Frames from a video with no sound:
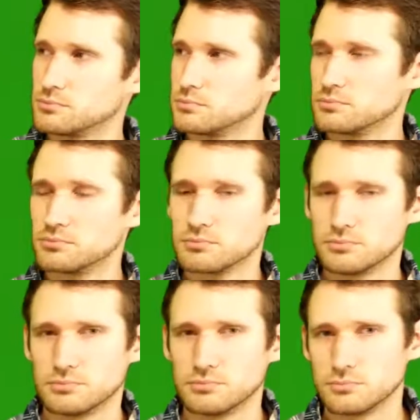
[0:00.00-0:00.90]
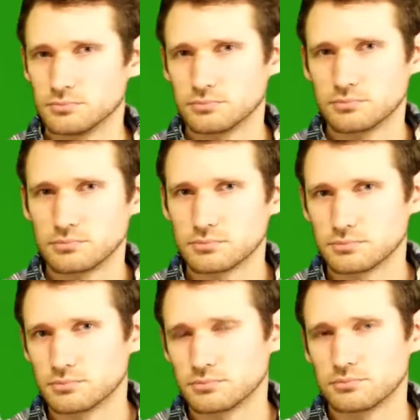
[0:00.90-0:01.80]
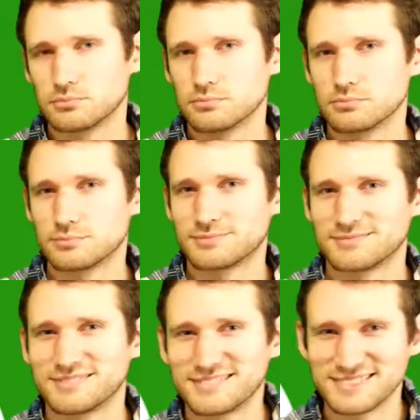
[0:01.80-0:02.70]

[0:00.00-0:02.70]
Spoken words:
(not speaking)